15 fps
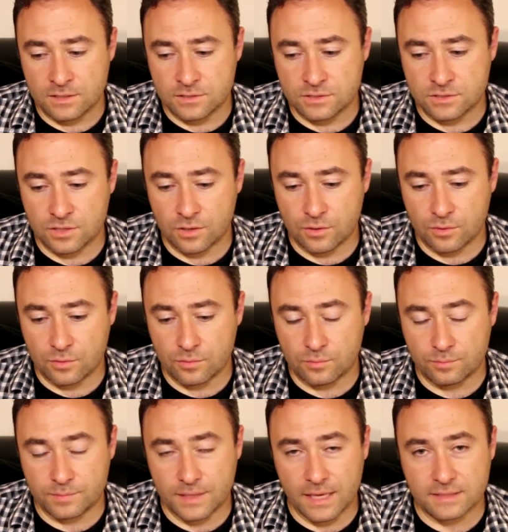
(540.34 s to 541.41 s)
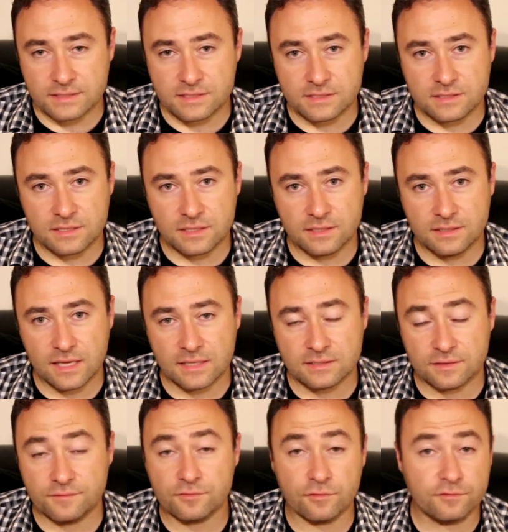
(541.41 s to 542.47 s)
So that's
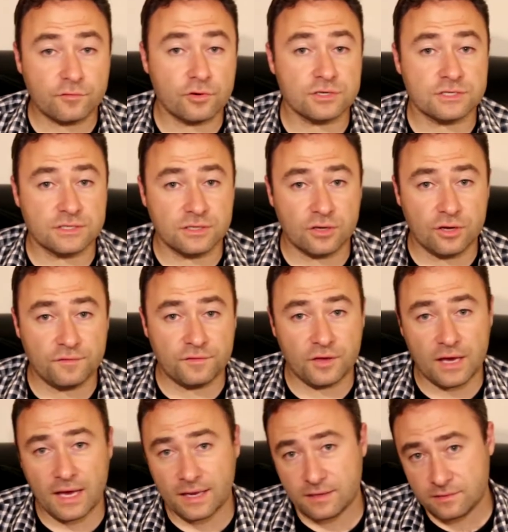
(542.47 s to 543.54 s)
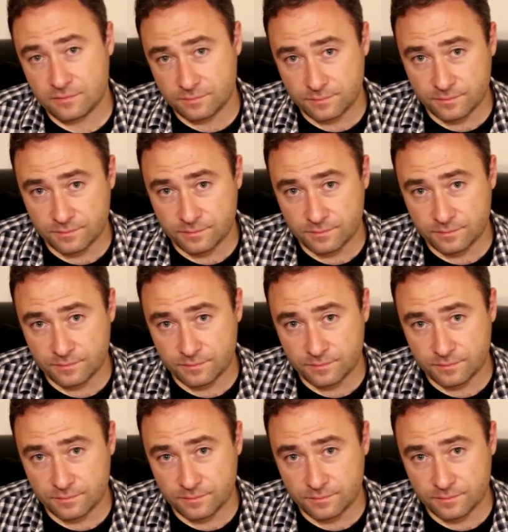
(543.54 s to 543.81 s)
of course, if you had